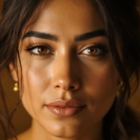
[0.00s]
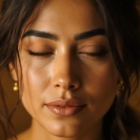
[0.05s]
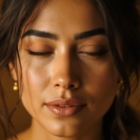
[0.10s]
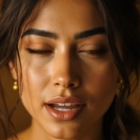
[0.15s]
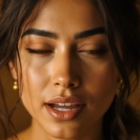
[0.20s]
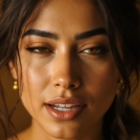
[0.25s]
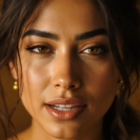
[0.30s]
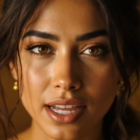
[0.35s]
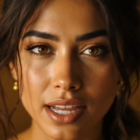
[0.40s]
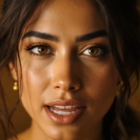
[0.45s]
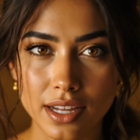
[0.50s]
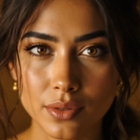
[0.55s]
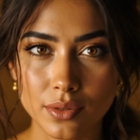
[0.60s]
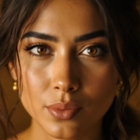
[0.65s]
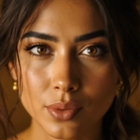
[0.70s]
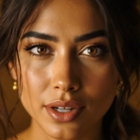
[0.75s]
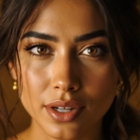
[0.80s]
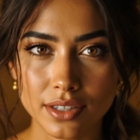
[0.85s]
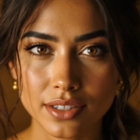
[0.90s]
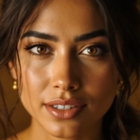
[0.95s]
Aligned
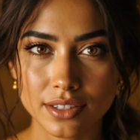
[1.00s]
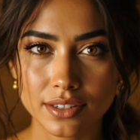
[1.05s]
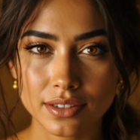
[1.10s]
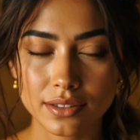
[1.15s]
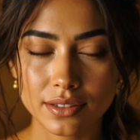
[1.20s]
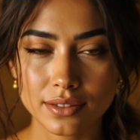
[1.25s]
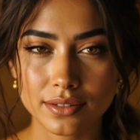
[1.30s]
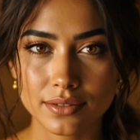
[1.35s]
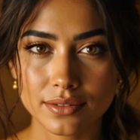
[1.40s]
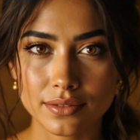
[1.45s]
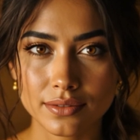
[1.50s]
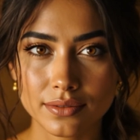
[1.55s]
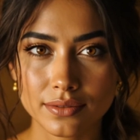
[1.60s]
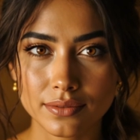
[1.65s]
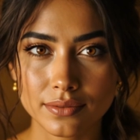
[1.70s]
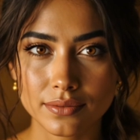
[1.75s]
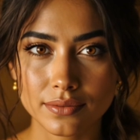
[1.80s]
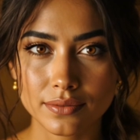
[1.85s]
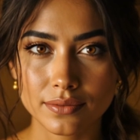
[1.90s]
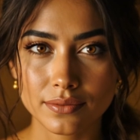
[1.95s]
ones.
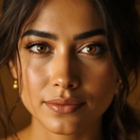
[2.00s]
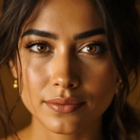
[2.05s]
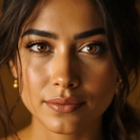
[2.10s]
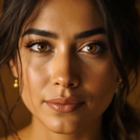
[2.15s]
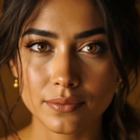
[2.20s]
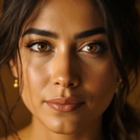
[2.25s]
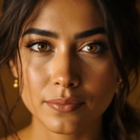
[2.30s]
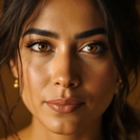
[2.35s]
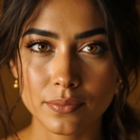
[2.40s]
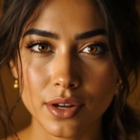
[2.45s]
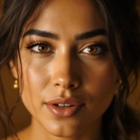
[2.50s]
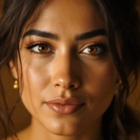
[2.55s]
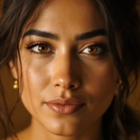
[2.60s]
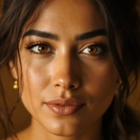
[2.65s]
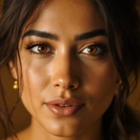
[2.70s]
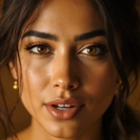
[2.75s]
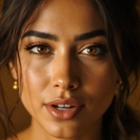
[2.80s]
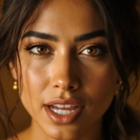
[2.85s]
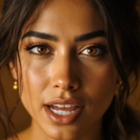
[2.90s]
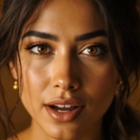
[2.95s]
But for
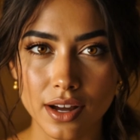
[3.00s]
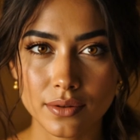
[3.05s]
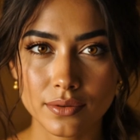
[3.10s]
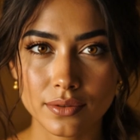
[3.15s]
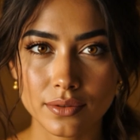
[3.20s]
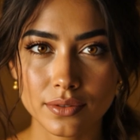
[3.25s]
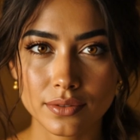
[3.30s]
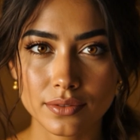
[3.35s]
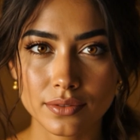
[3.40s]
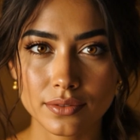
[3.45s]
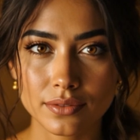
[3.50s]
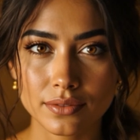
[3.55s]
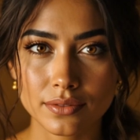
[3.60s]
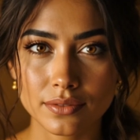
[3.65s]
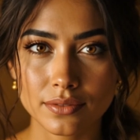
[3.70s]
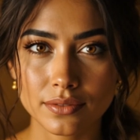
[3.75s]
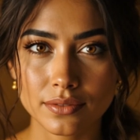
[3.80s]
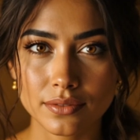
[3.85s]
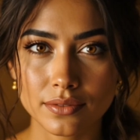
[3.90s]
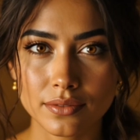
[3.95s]
now,
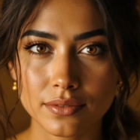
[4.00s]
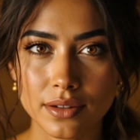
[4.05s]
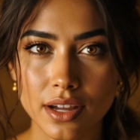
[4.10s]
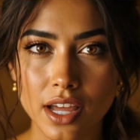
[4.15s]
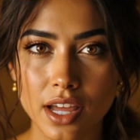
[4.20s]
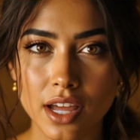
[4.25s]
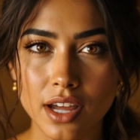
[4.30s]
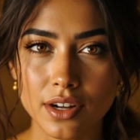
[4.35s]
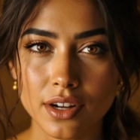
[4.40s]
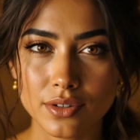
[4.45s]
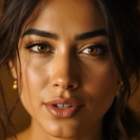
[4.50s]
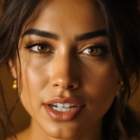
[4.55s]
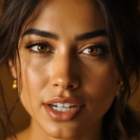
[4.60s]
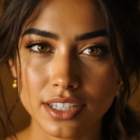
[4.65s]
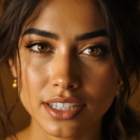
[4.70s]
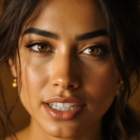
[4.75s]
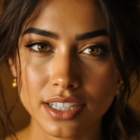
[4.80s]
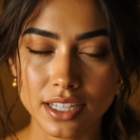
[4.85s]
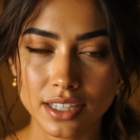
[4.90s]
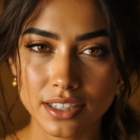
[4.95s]
trust
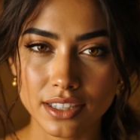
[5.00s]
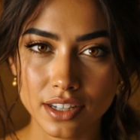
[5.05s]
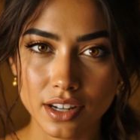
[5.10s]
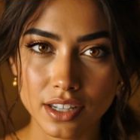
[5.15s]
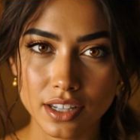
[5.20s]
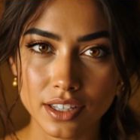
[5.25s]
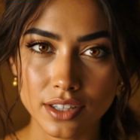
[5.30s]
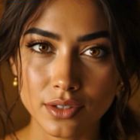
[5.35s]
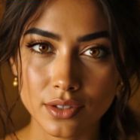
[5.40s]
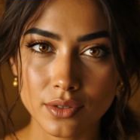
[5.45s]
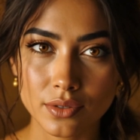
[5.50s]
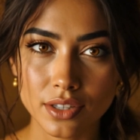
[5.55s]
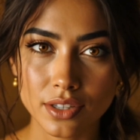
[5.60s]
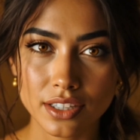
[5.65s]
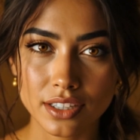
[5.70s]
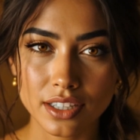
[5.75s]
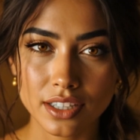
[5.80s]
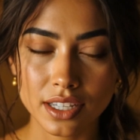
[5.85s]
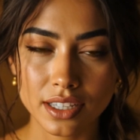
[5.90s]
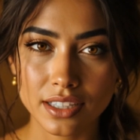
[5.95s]
that solitude is
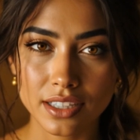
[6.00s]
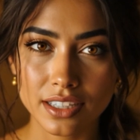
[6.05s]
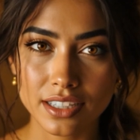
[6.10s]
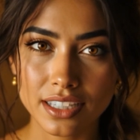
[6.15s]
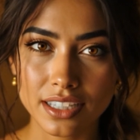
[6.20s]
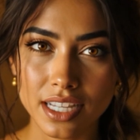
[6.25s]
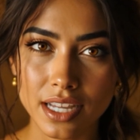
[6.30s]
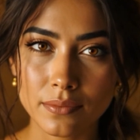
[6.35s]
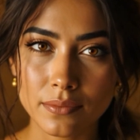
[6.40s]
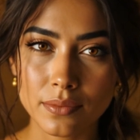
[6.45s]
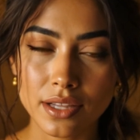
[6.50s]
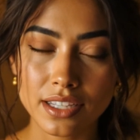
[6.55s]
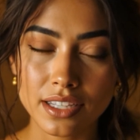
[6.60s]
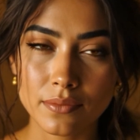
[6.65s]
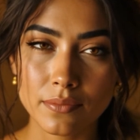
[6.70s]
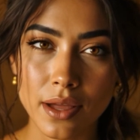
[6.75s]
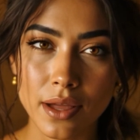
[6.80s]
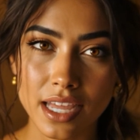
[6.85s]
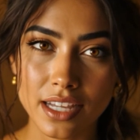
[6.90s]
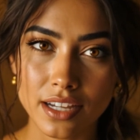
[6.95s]
not the same as
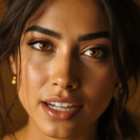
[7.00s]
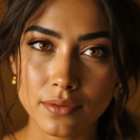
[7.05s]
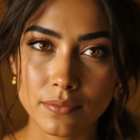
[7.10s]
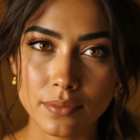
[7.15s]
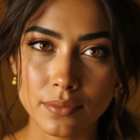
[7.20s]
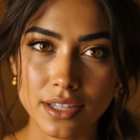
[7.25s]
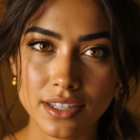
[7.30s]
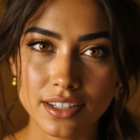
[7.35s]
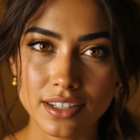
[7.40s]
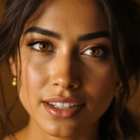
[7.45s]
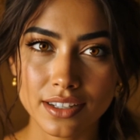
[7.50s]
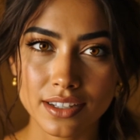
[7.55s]
abandonment.